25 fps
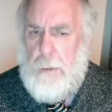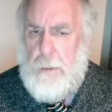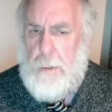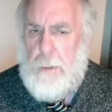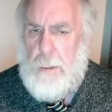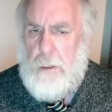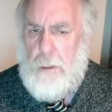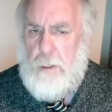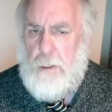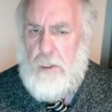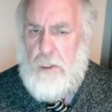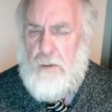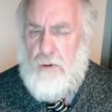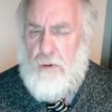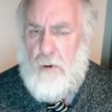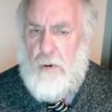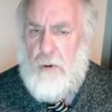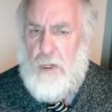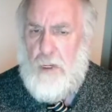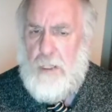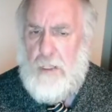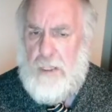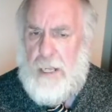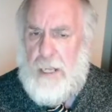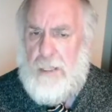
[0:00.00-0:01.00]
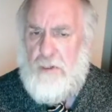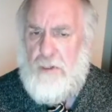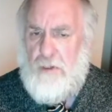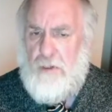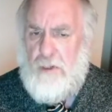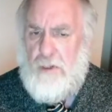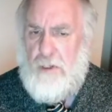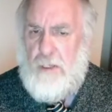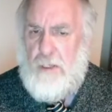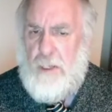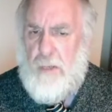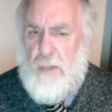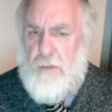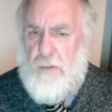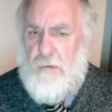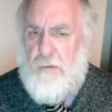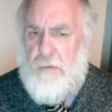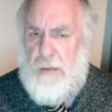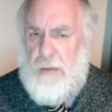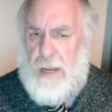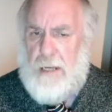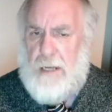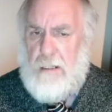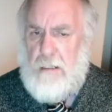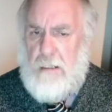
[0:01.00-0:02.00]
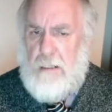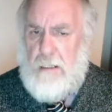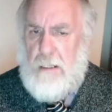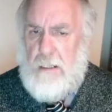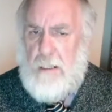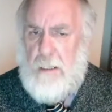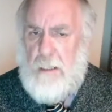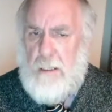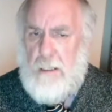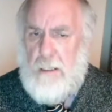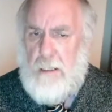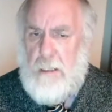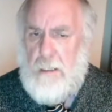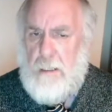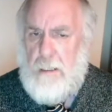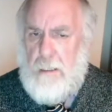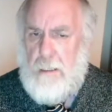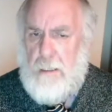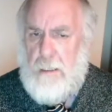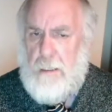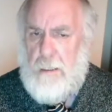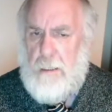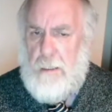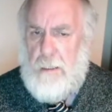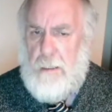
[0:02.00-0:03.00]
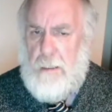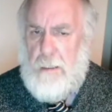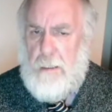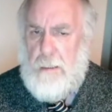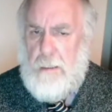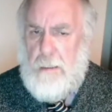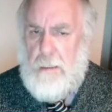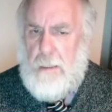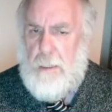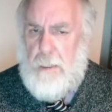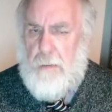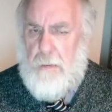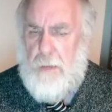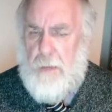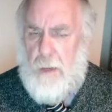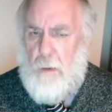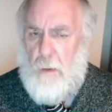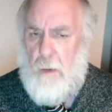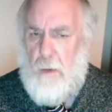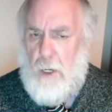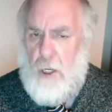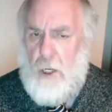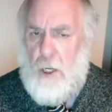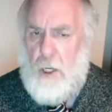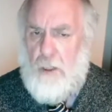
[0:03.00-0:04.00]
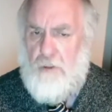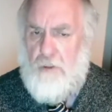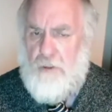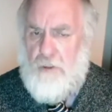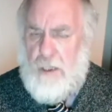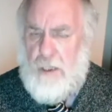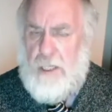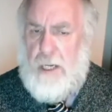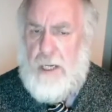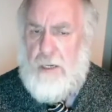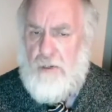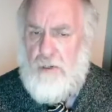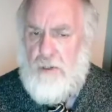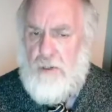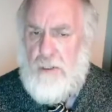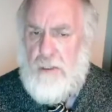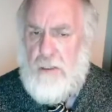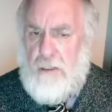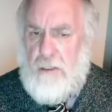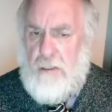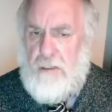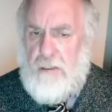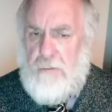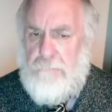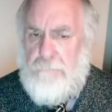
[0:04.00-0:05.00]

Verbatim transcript: to draw attention to the fact that there were contradictions.